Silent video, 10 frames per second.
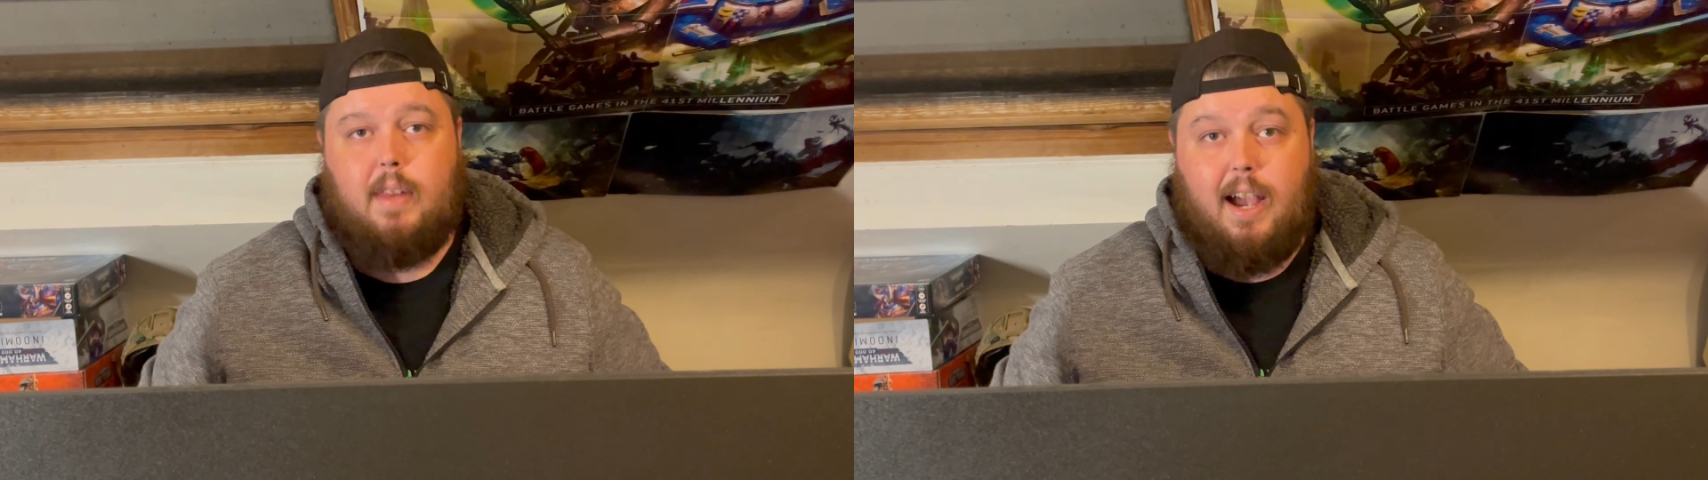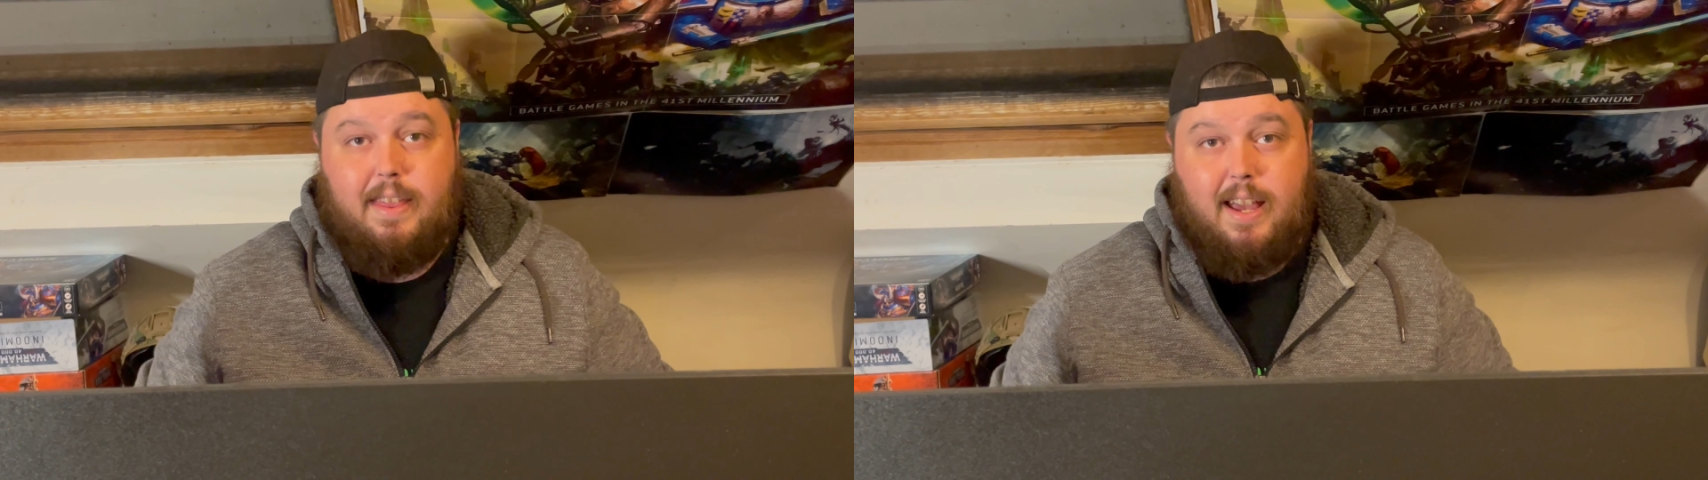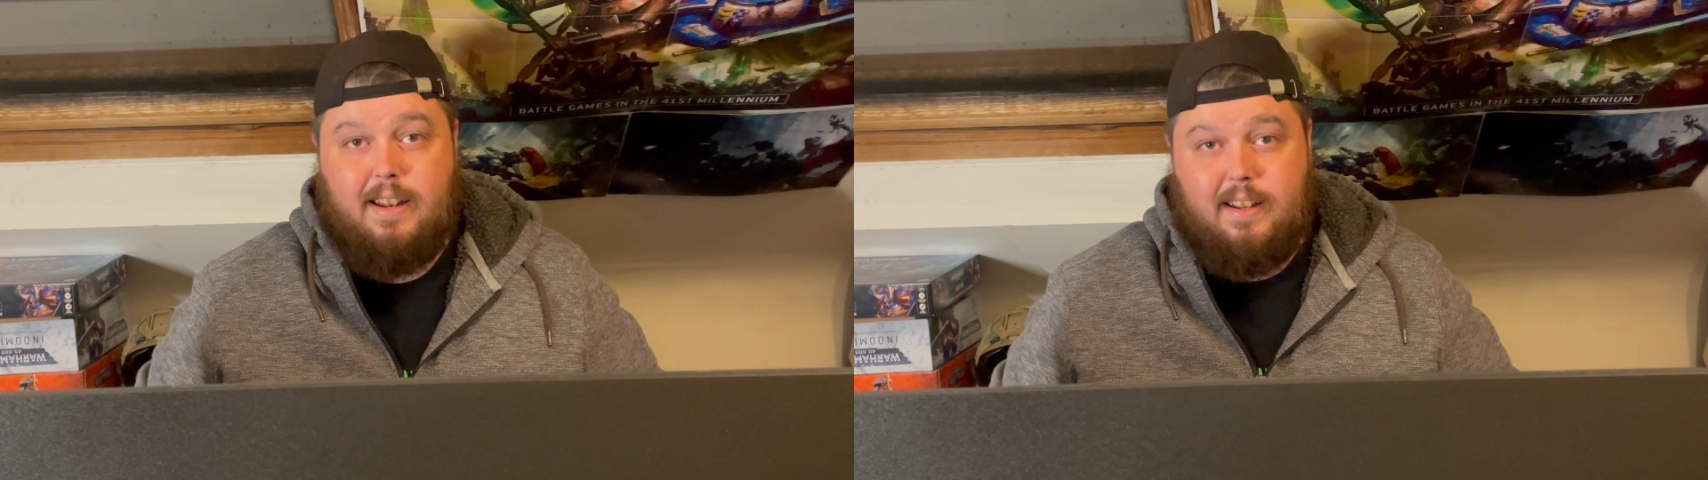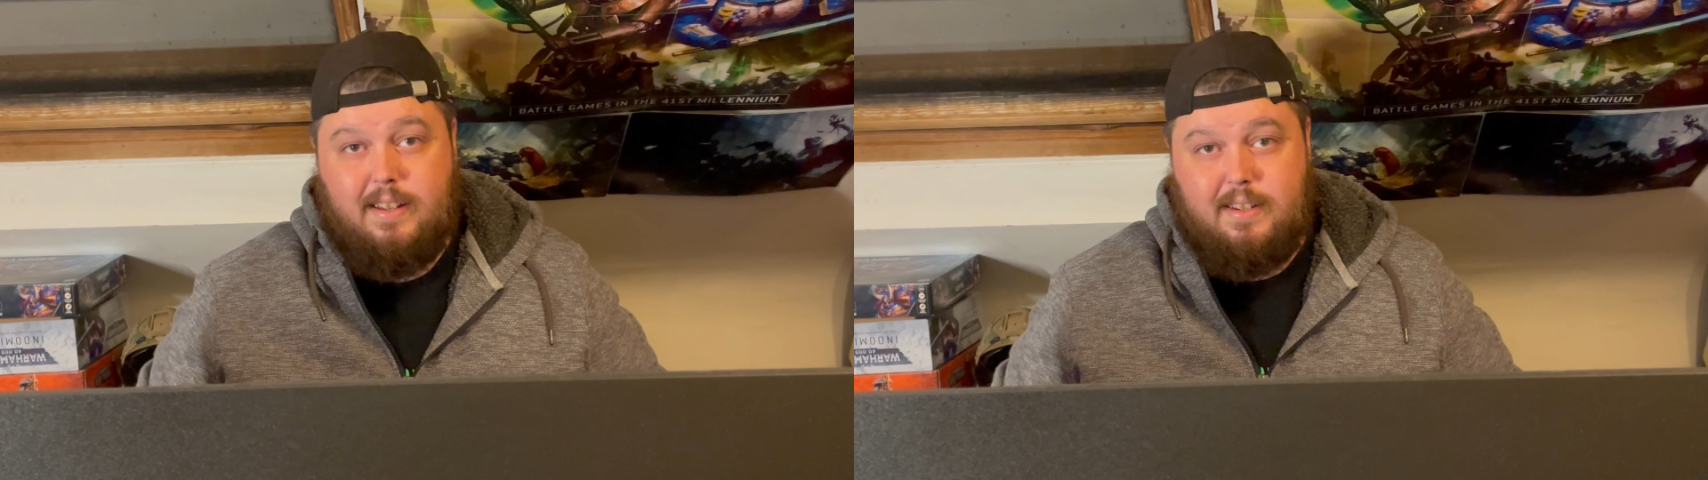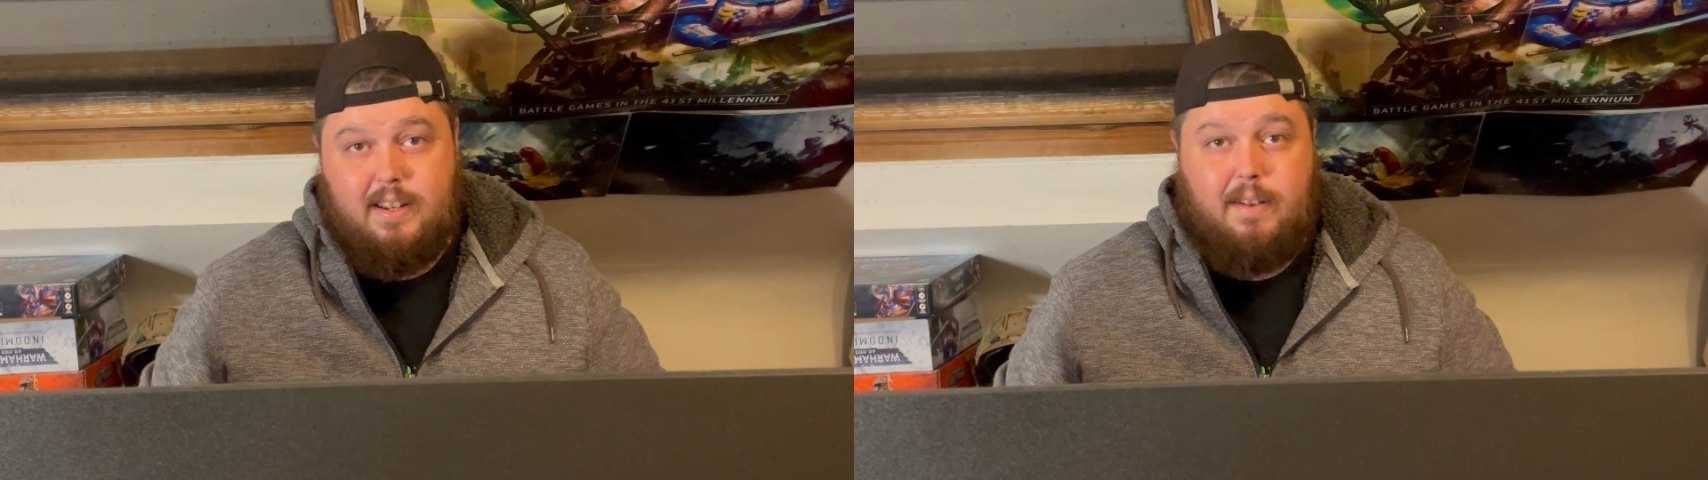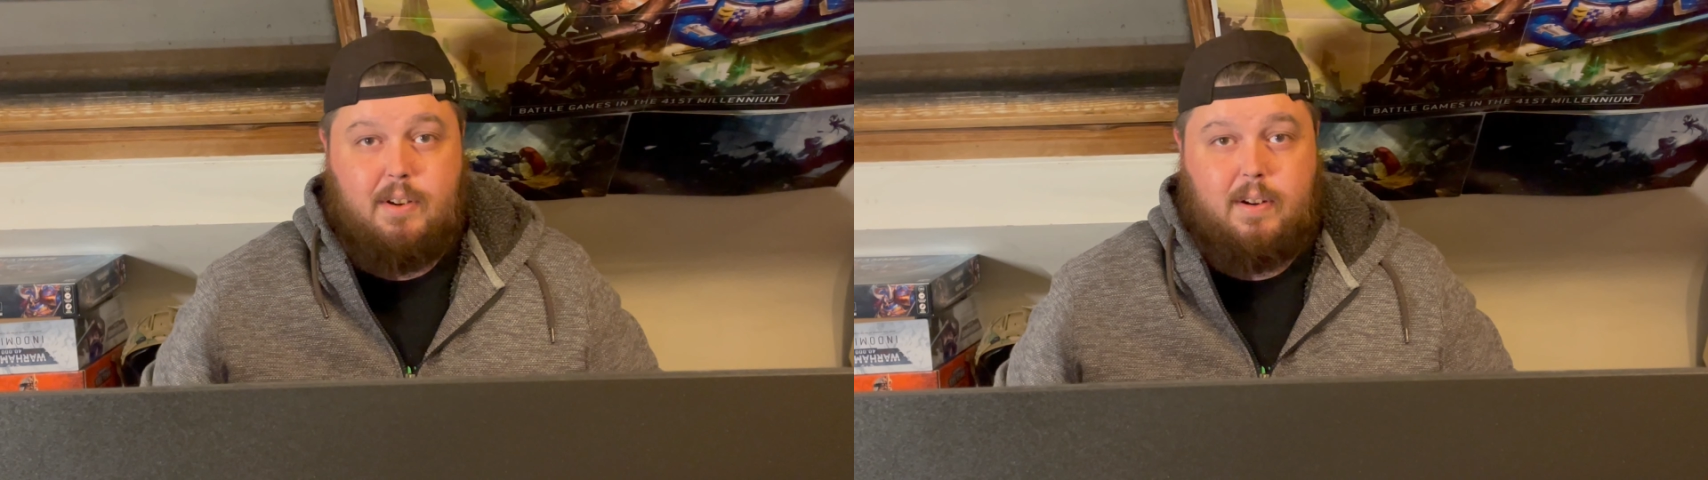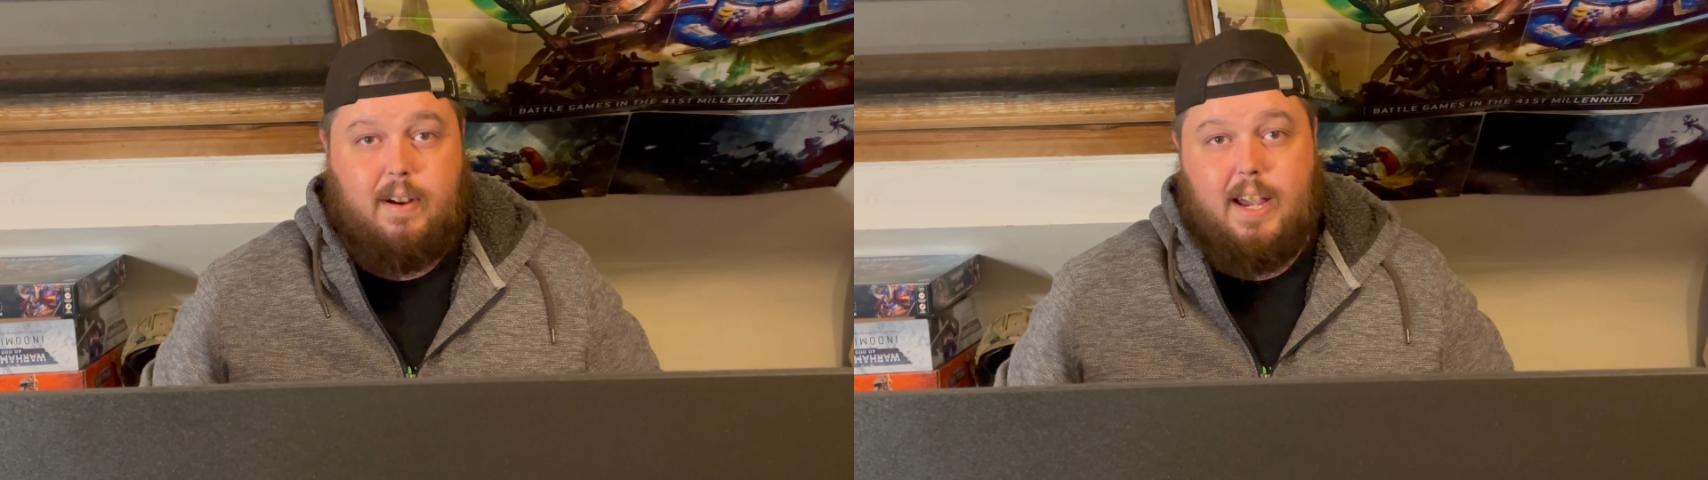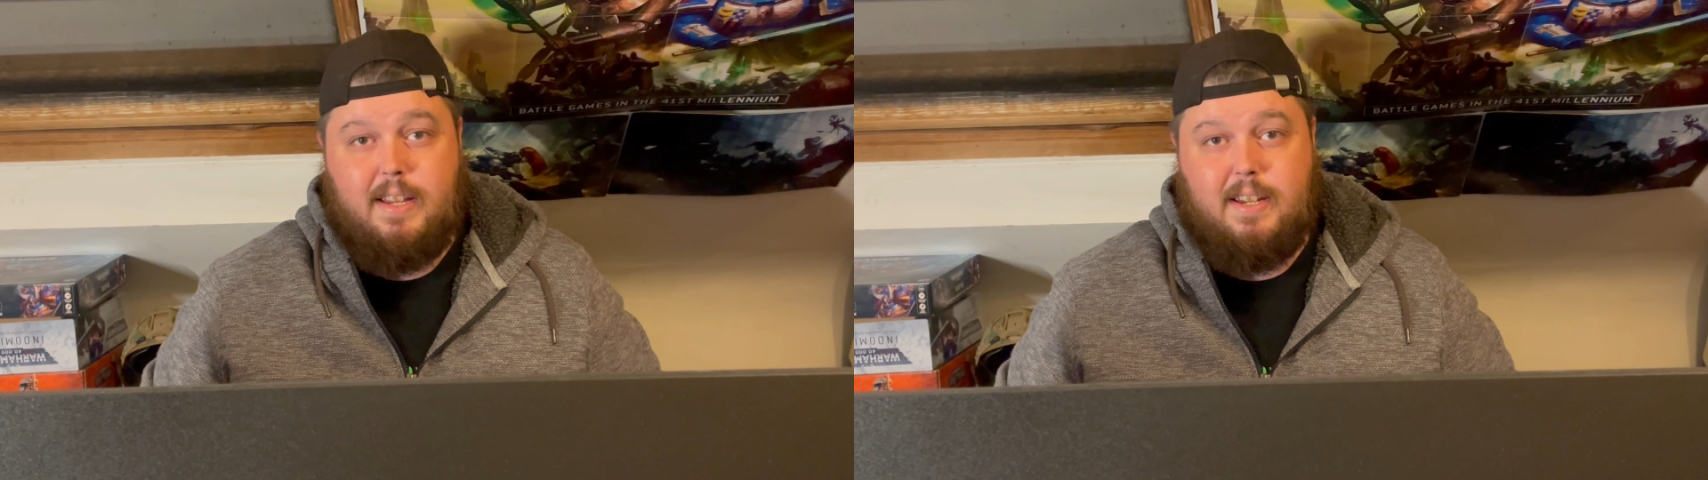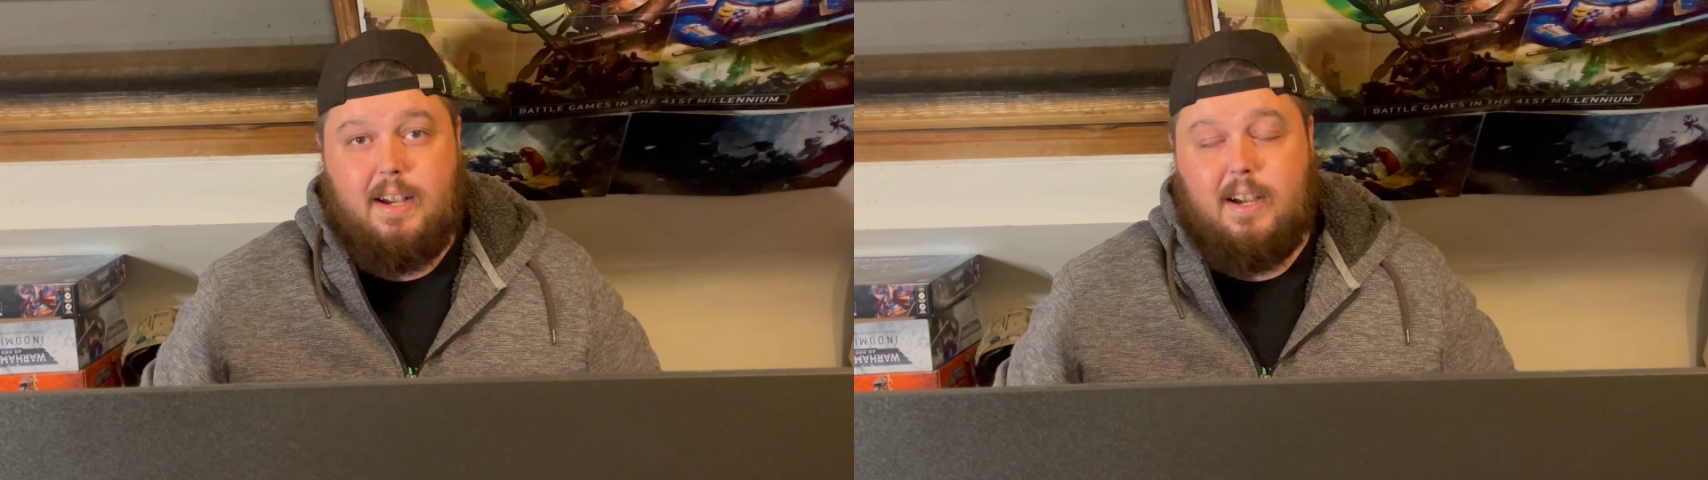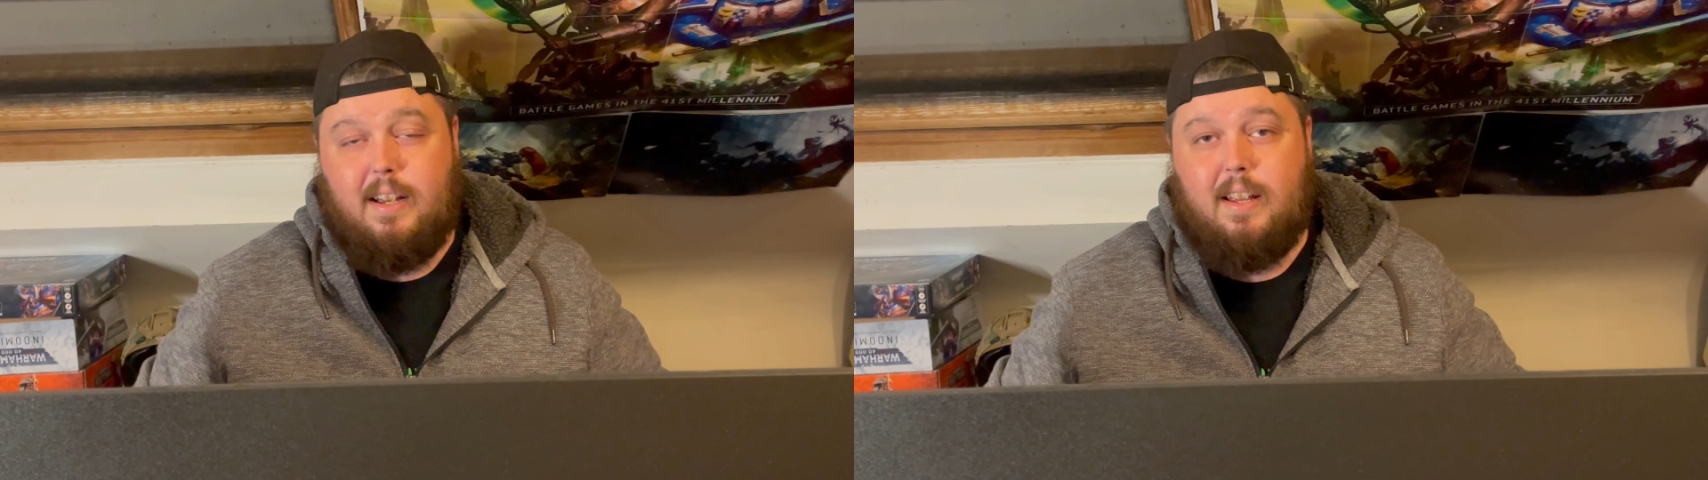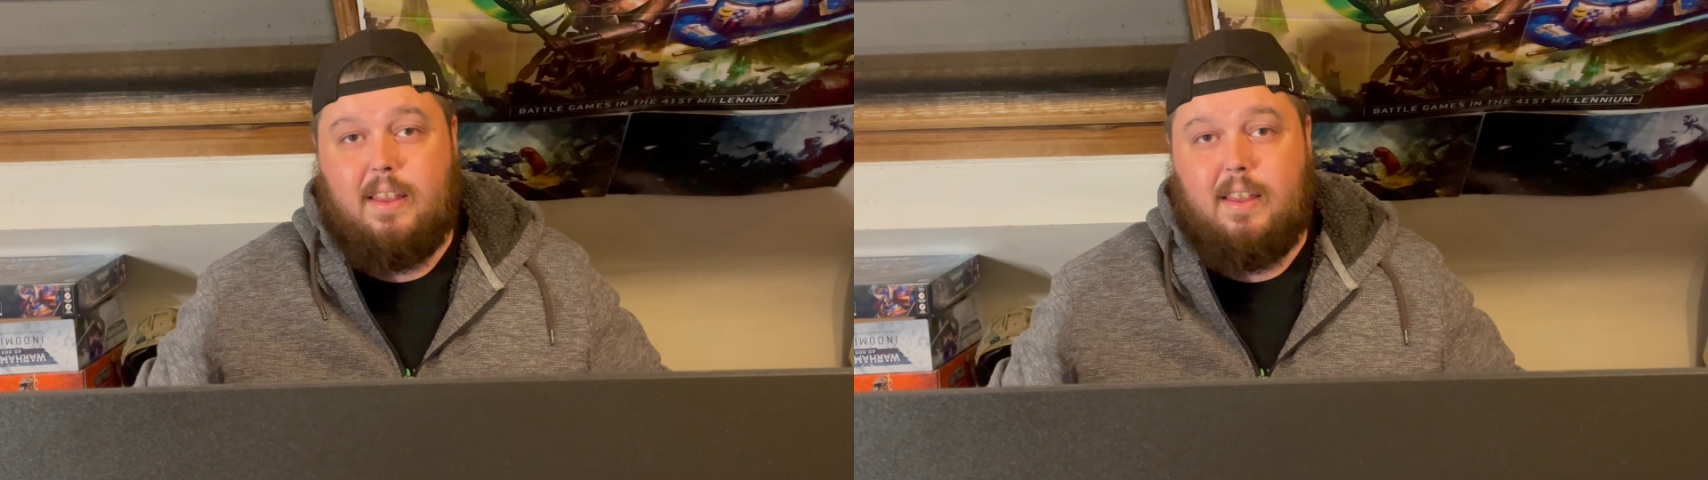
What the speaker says: And then there's another creator